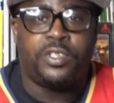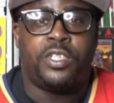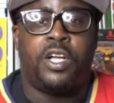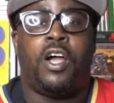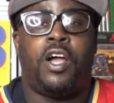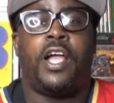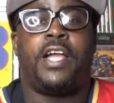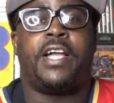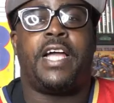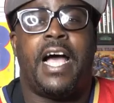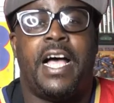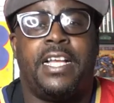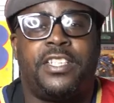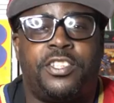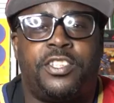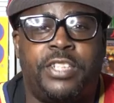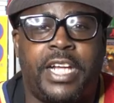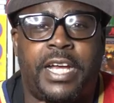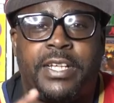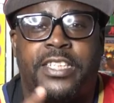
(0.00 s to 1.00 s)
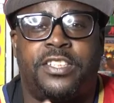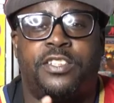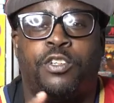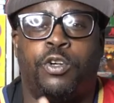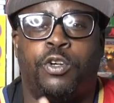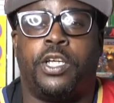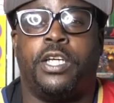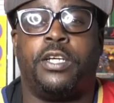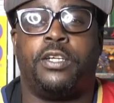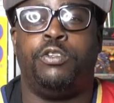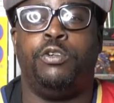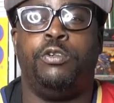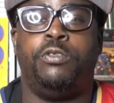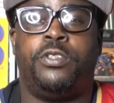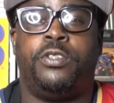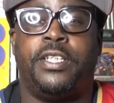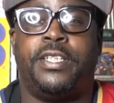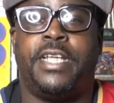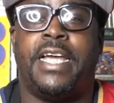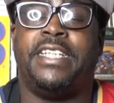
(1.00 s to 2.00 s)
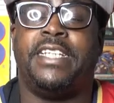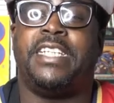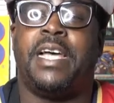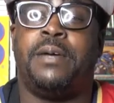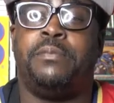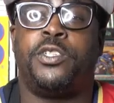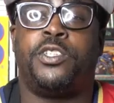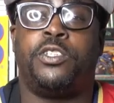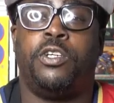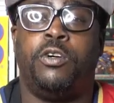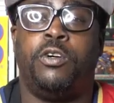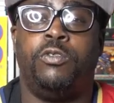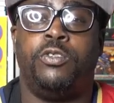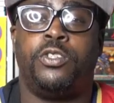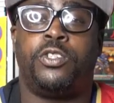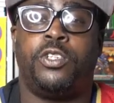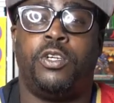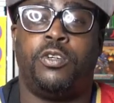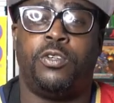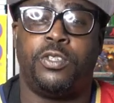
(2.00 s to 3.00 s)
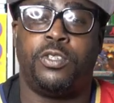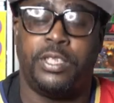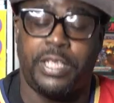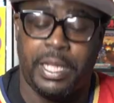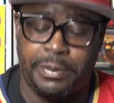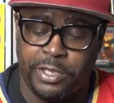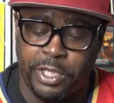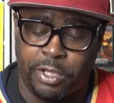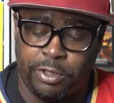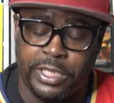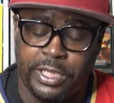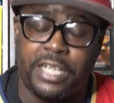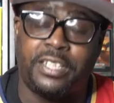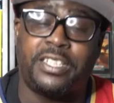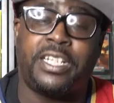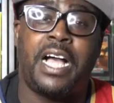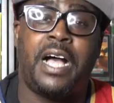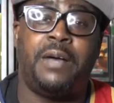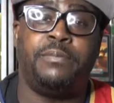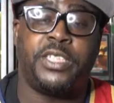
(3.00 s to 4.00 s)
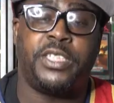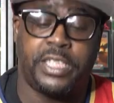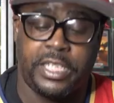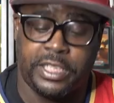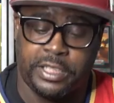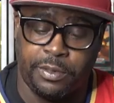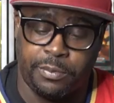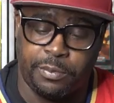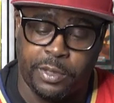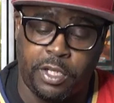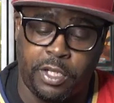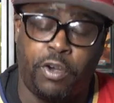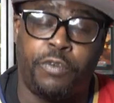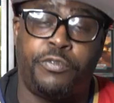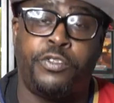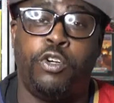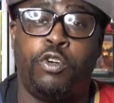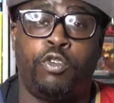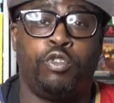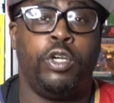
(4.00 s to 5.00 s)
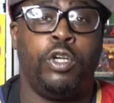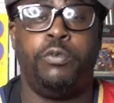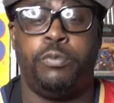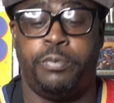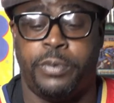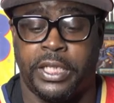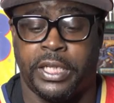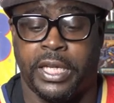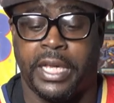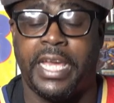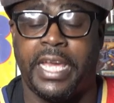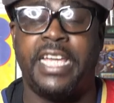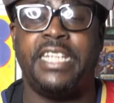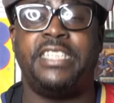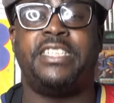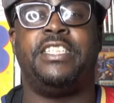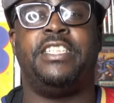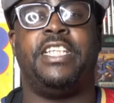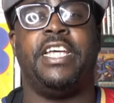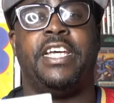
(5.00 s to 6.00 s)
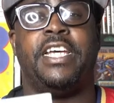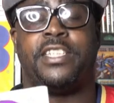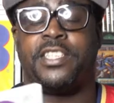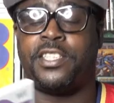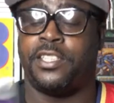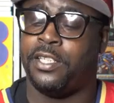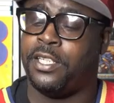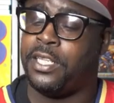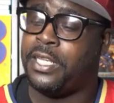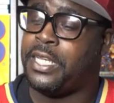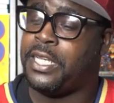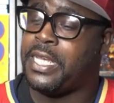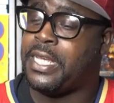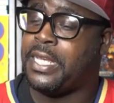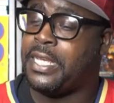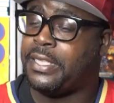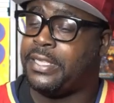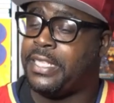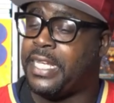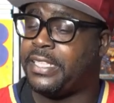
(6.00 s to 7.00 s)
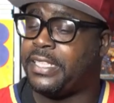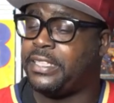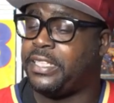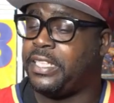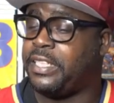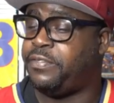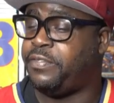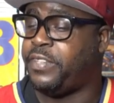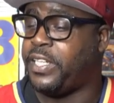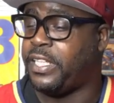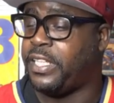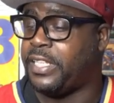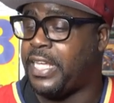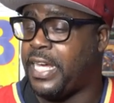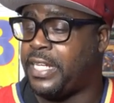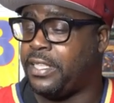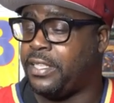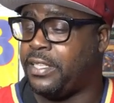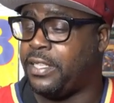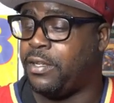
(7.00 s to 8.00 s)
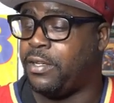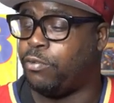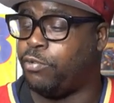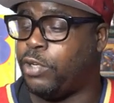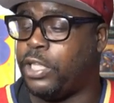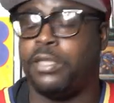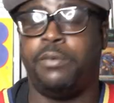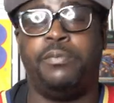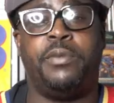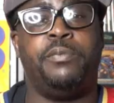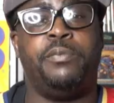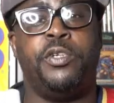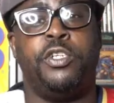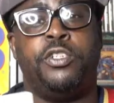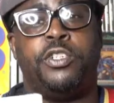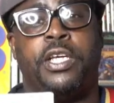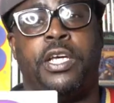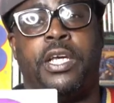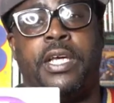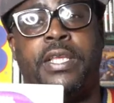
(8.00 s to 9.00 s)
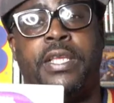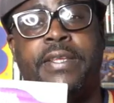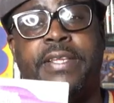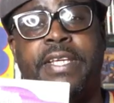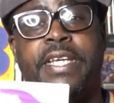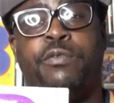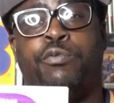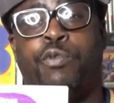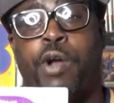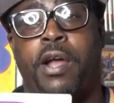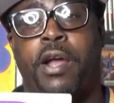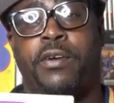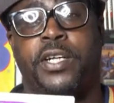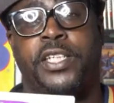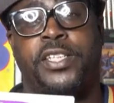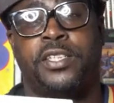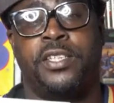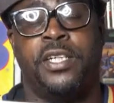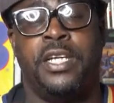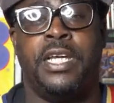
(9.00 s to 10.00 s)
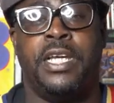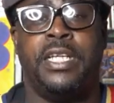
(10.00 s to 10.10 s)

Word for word: Alright guys, so that is going to conclude today's episode. So let me know down in the comment section below if you agree with me. Is this Disney Violetta Rhythm and Music the rarest